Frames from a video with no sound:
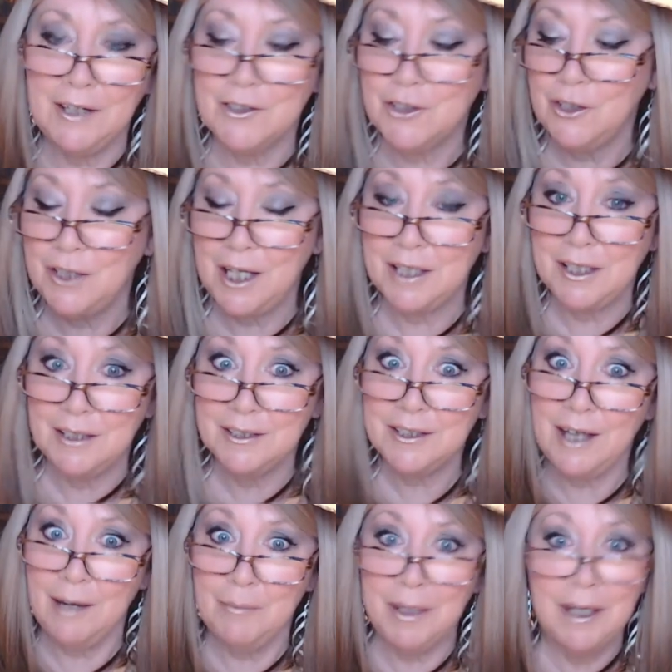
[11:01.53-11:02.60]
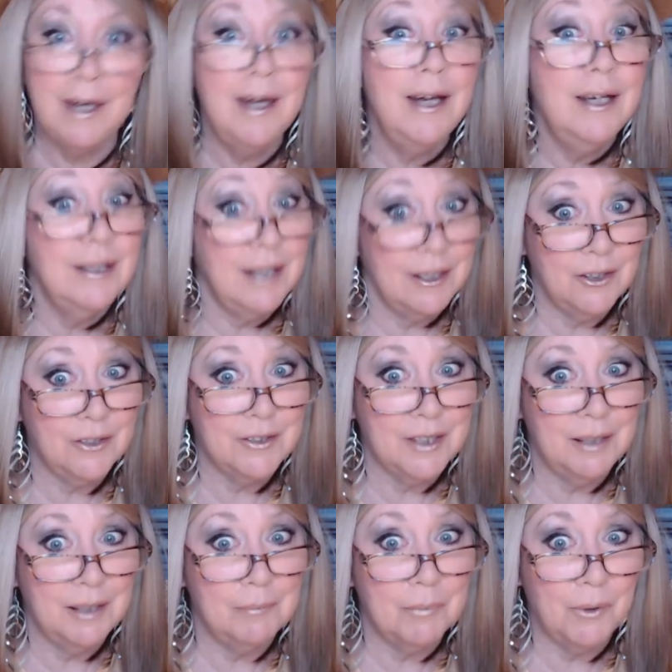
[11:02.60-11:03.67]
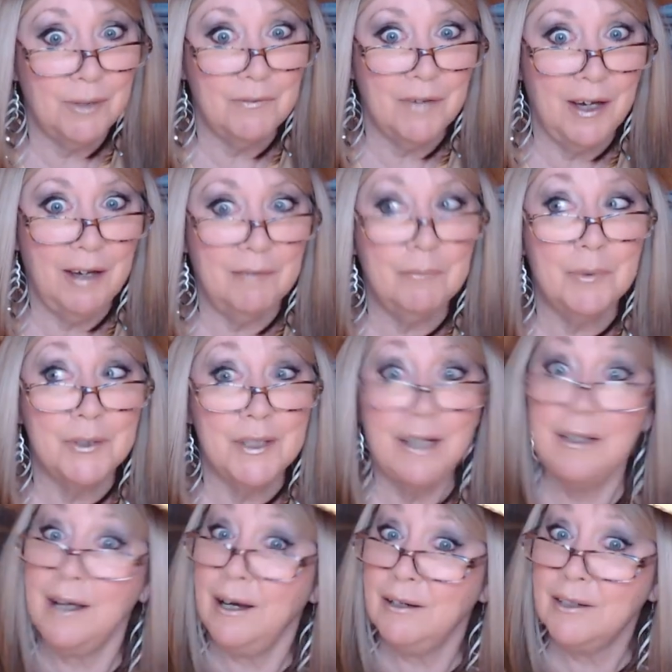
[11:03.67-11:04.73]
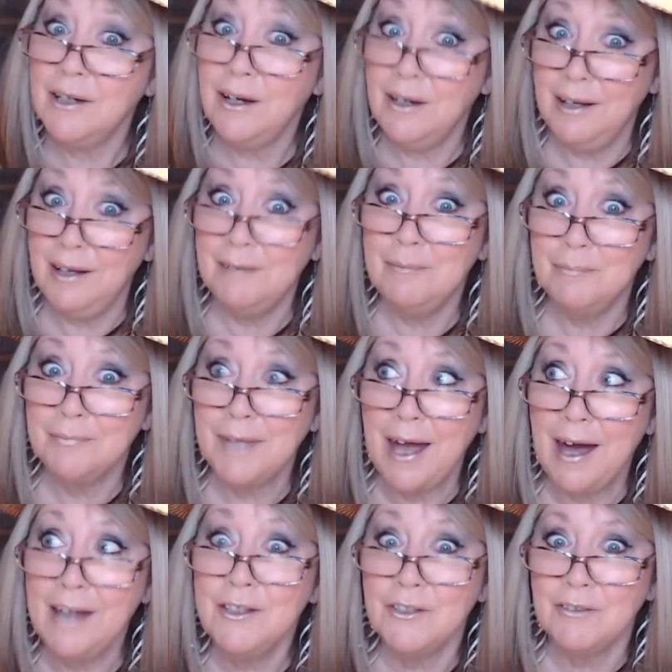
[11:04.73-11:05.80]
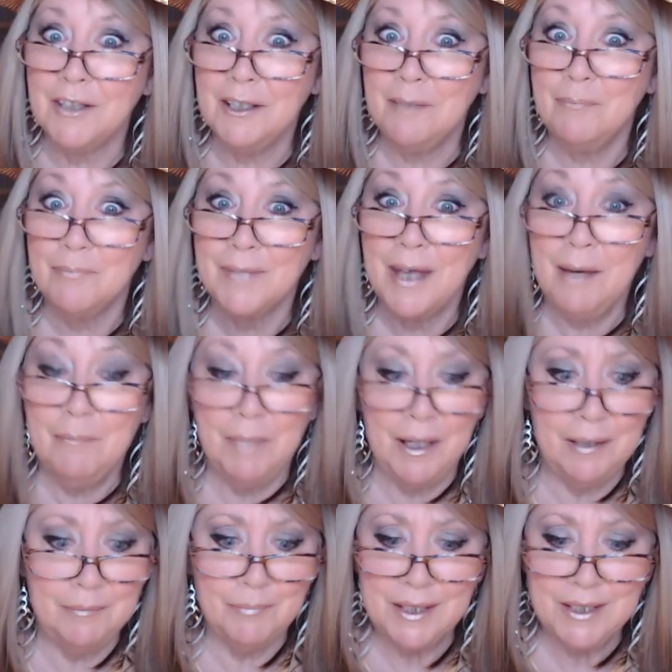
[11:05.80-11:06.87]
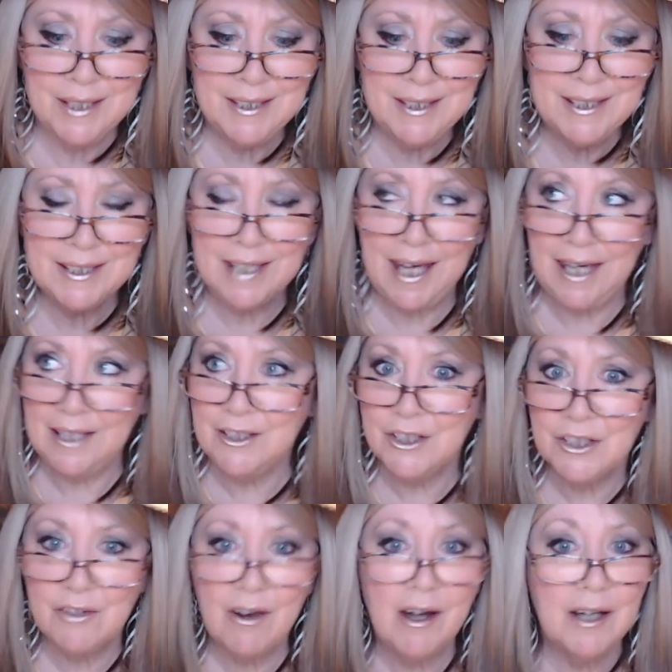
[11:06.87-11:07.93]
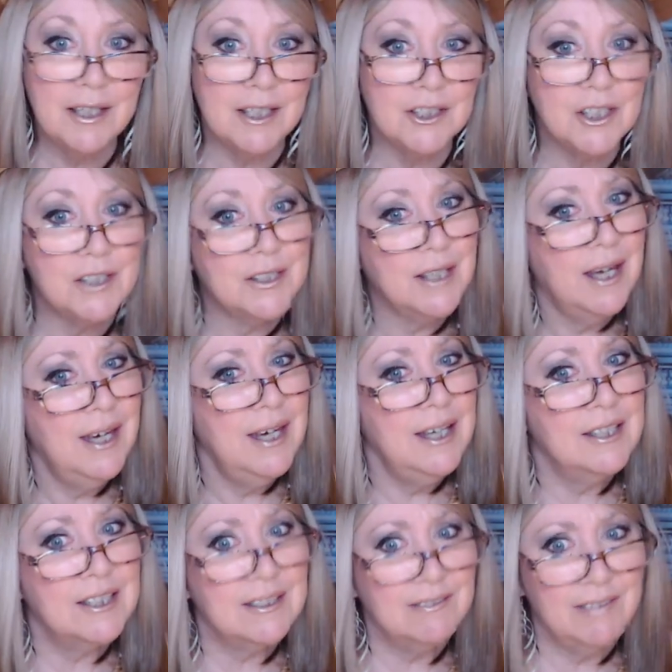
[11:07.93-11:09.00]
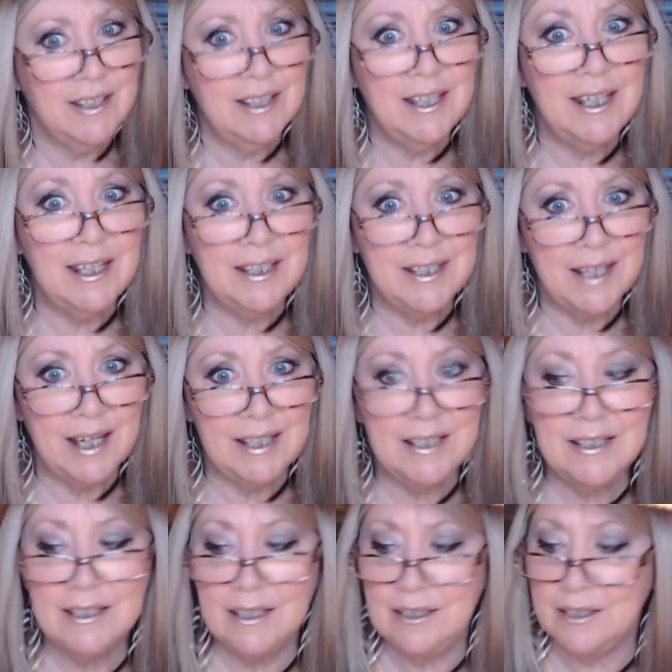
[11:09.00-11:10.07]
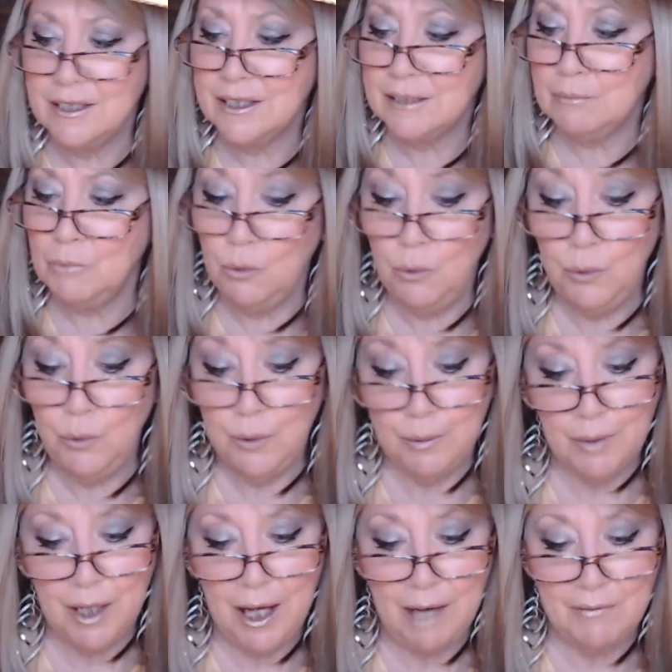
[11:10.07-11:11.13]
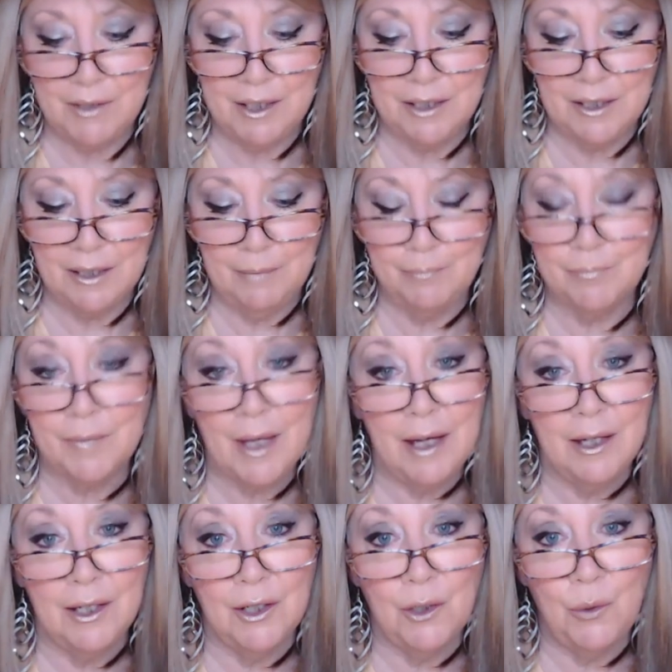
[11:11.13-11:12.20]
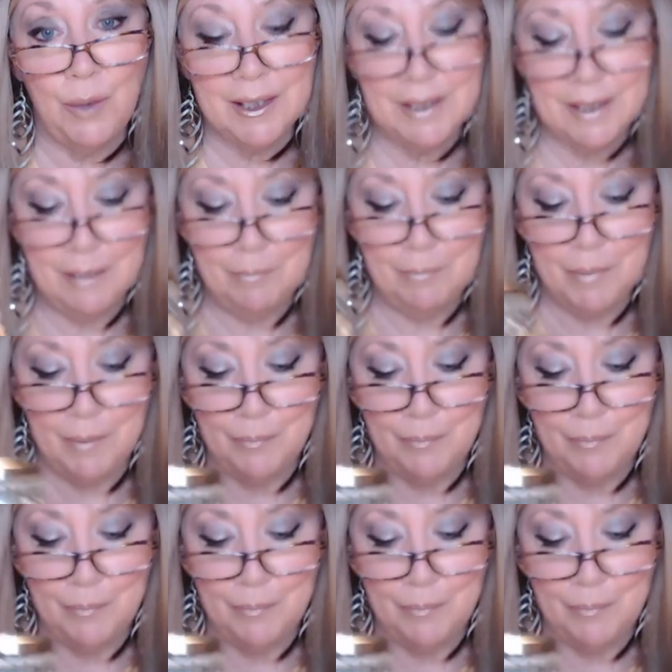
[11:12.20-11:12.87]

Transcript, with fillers: so that does tell me that 13.5% alcohol. That's real, but it doesn't taste strong. It just, it's really nice and smooth. I'm going to have another quick sip.